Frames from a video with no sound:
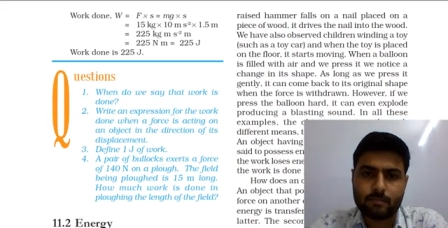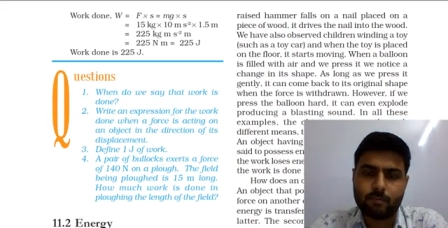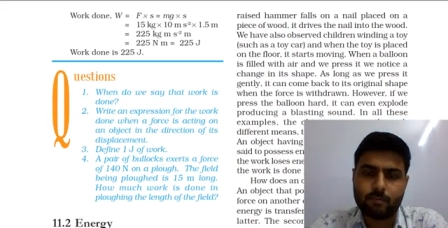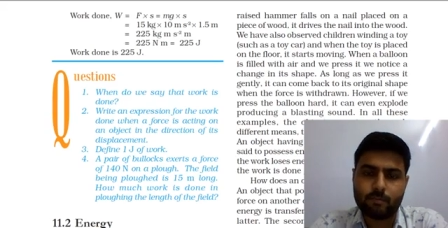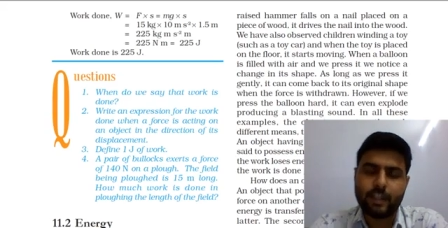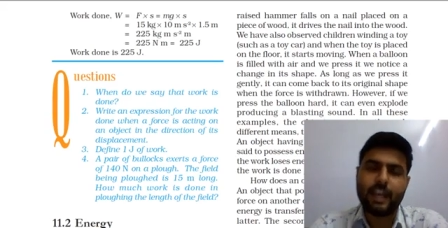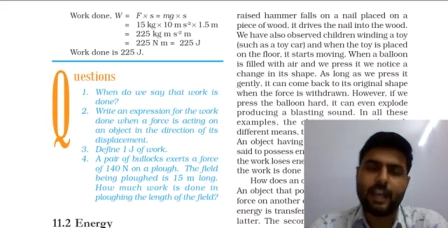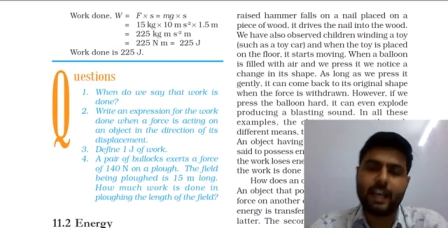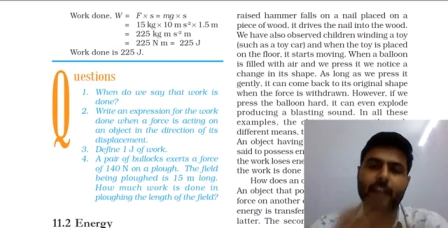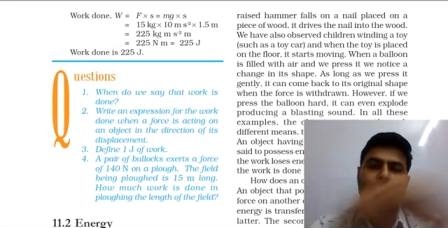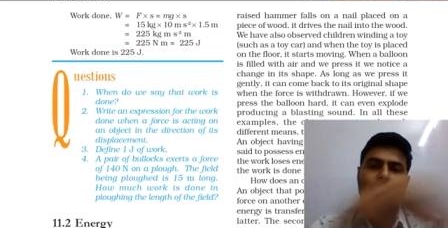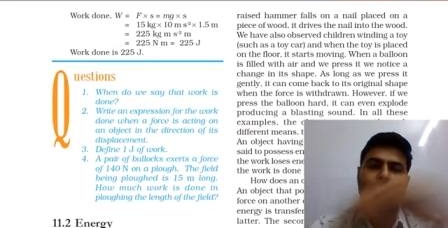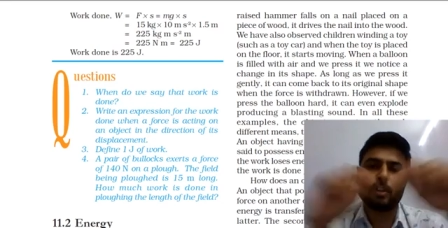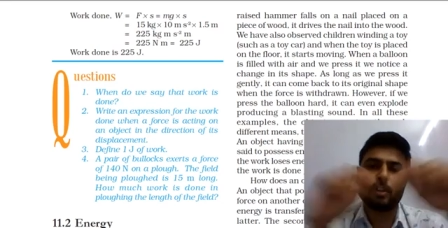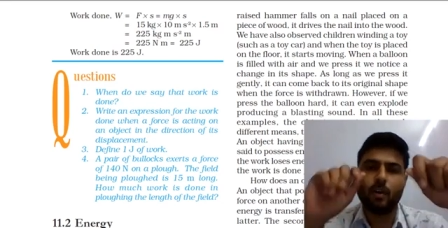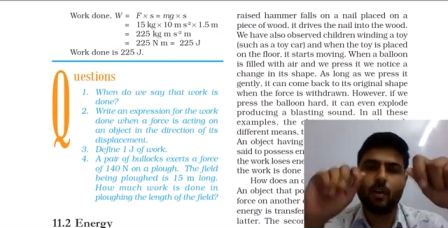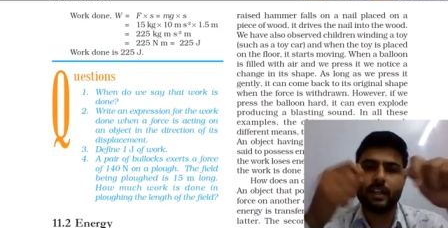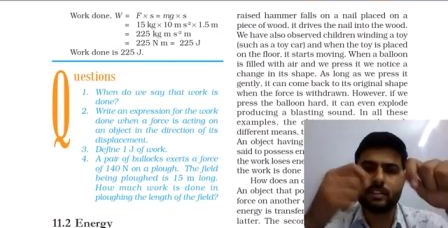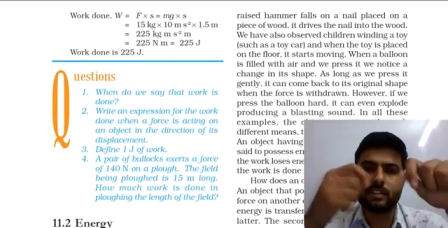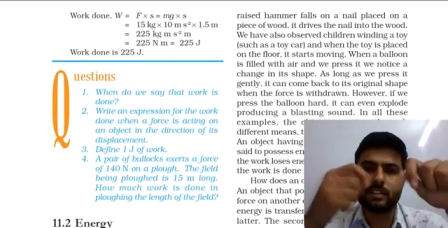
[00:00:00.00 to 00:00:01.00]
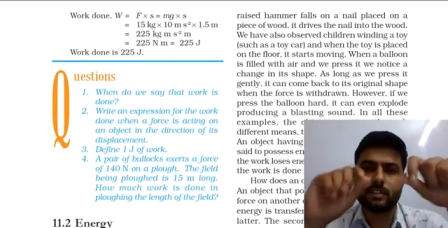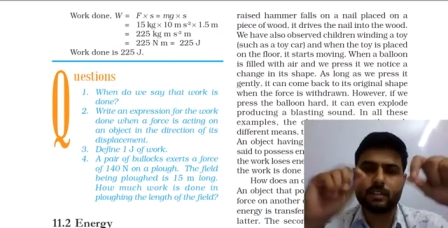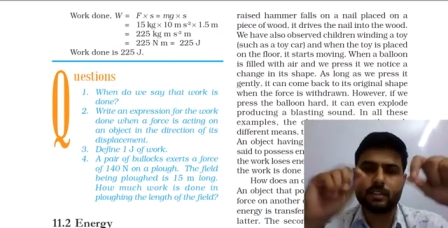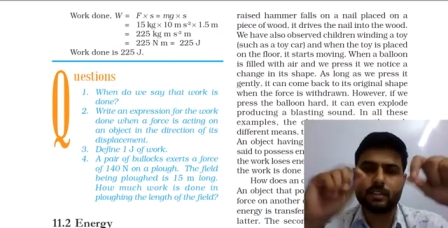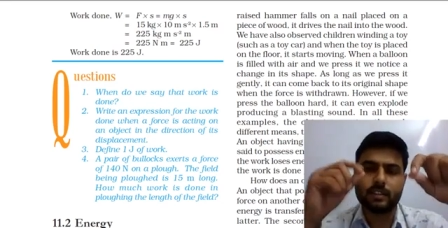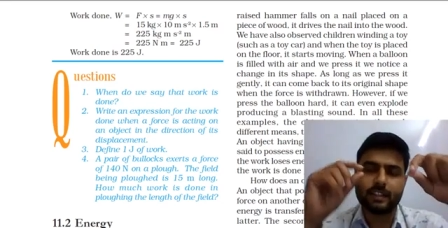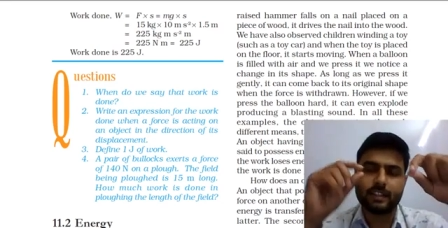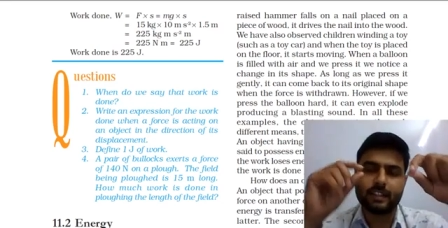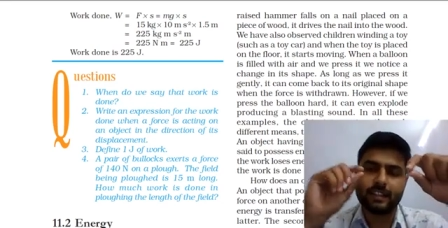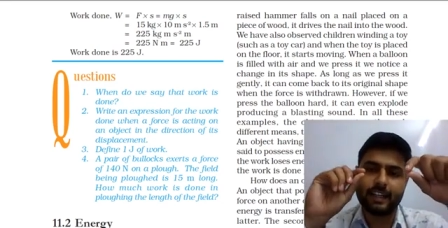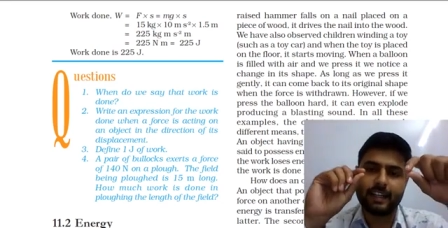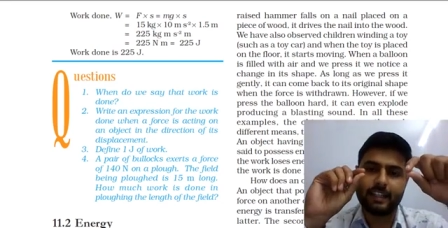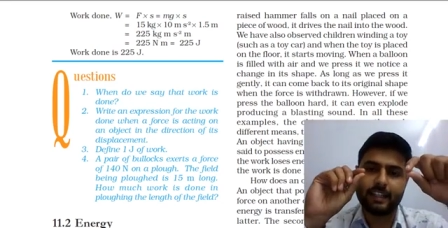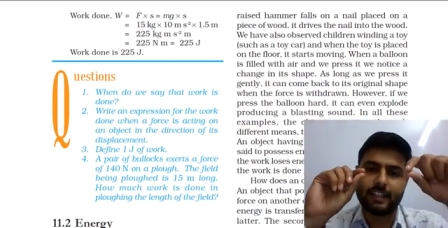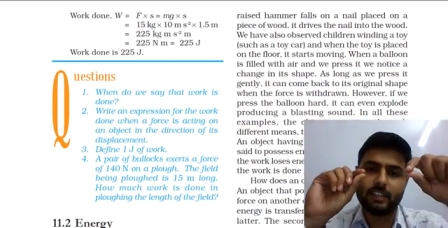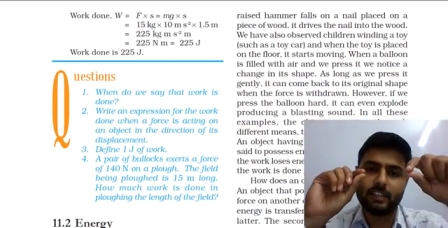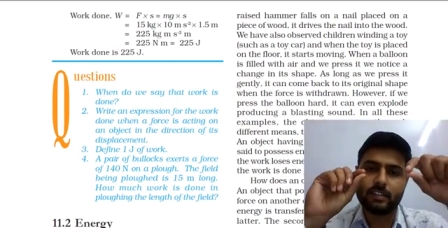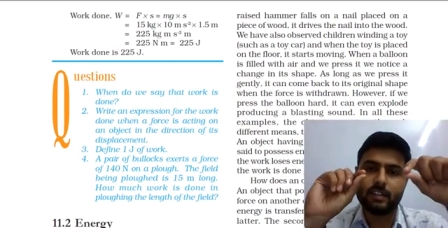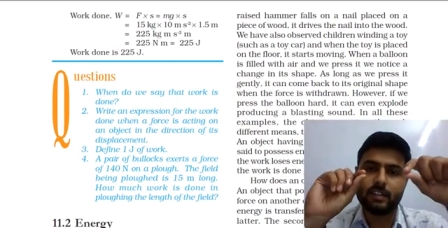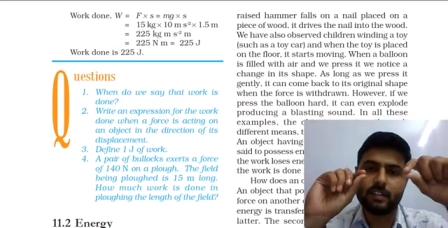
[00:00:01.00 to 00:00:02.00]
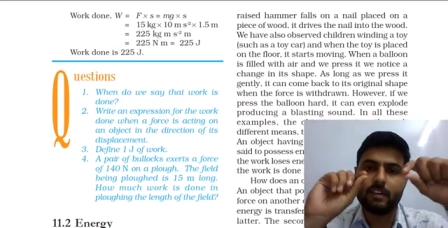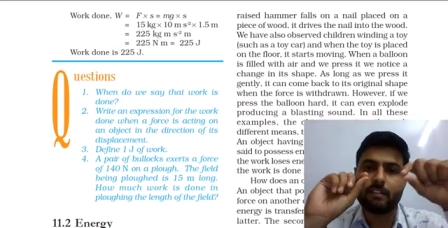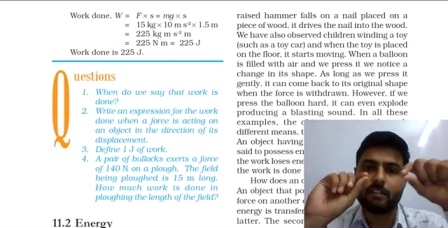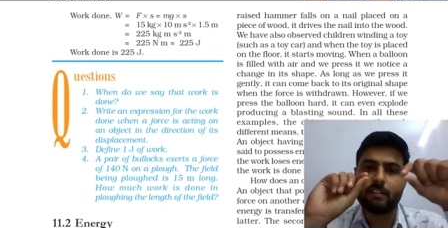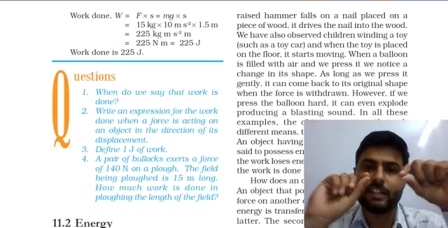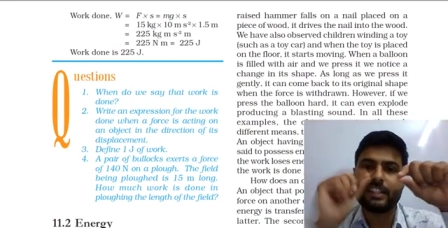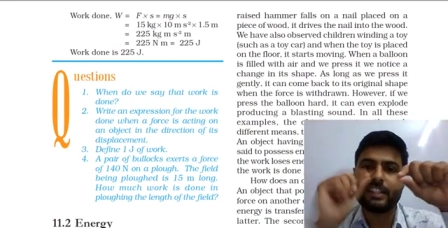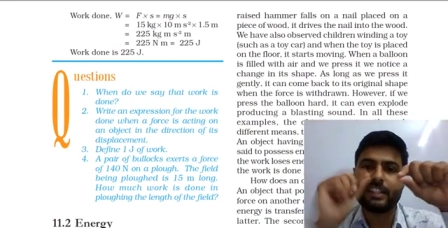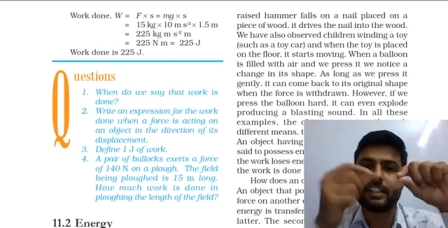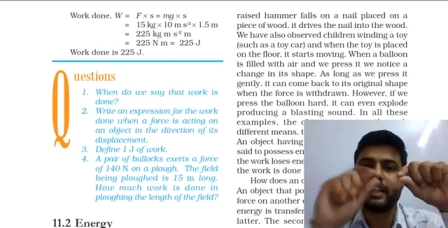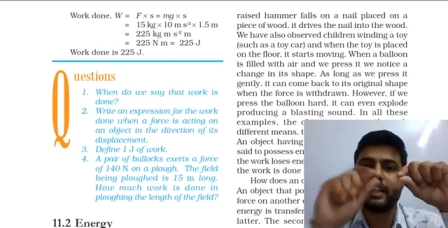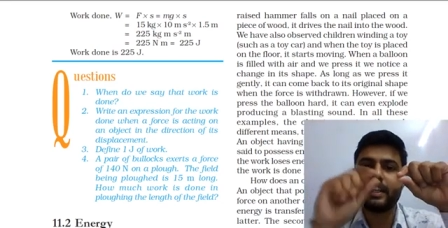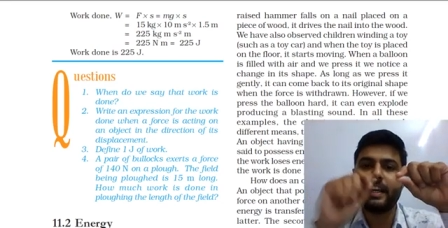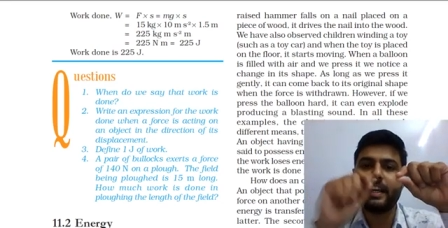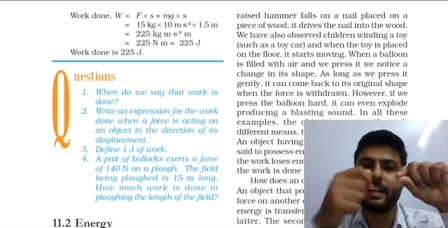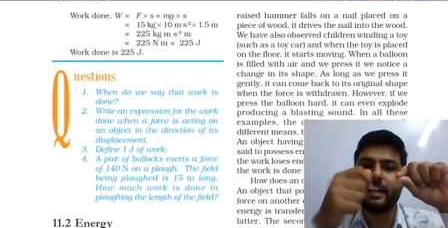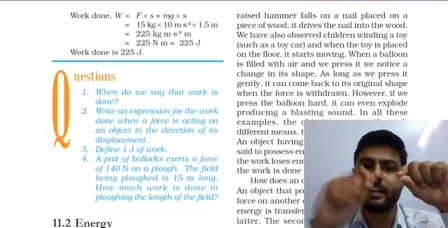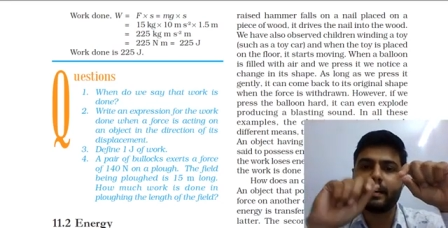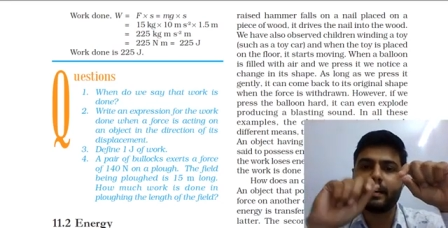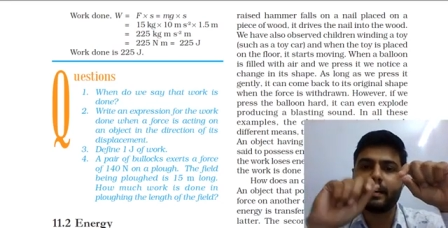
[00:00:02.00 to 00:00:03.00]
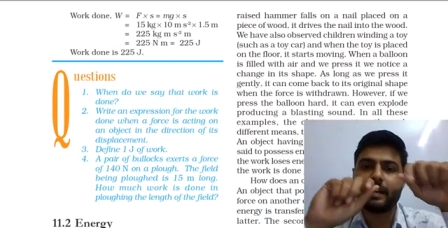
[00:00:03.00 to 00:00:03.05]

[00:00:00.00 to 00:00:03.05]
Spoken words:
We have toys, that is with key.